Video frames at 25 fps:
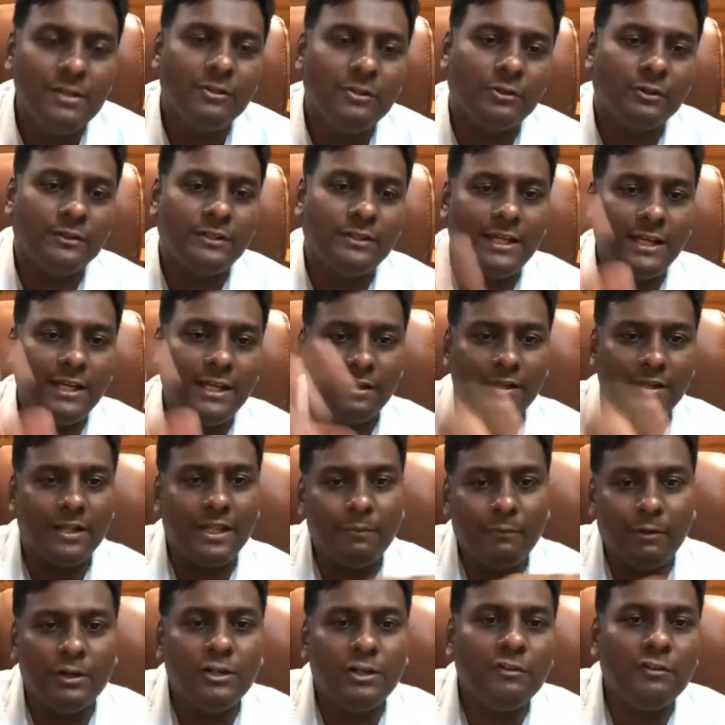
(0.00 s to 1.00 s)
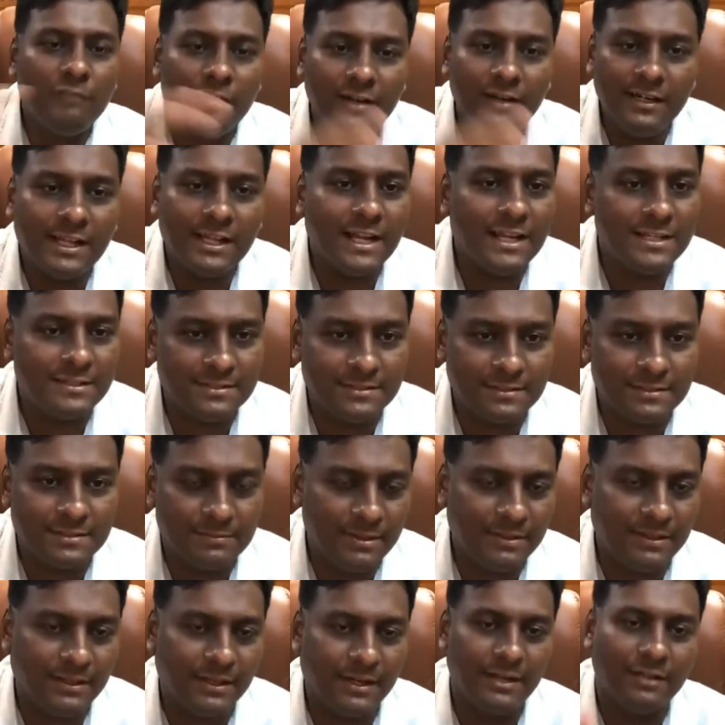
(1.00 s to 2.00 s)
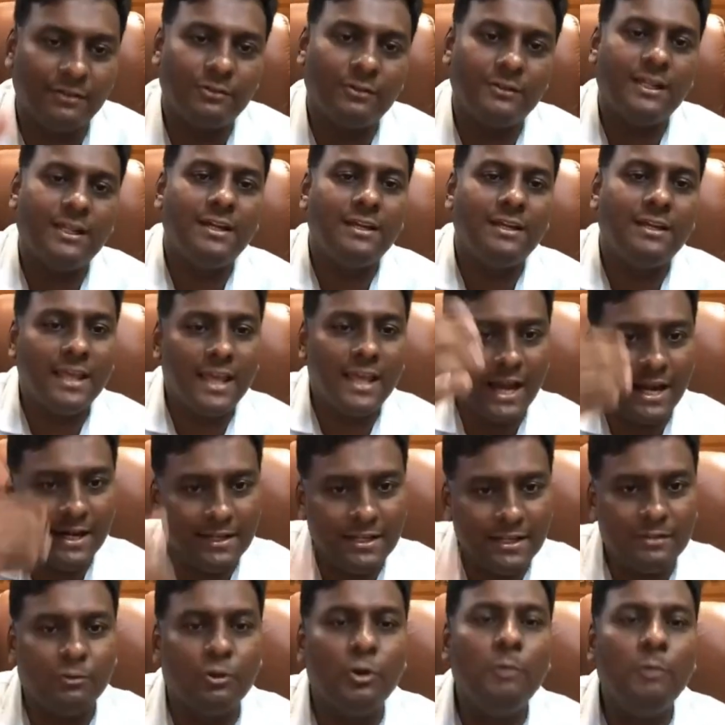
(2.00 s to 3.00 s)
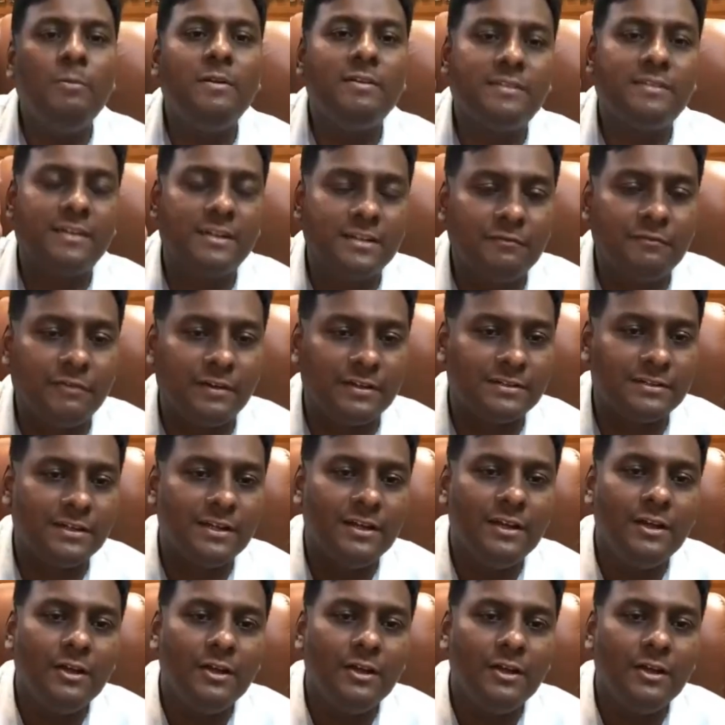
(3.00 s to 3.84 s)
So they want to filter us basically, so that they had this group discussion first.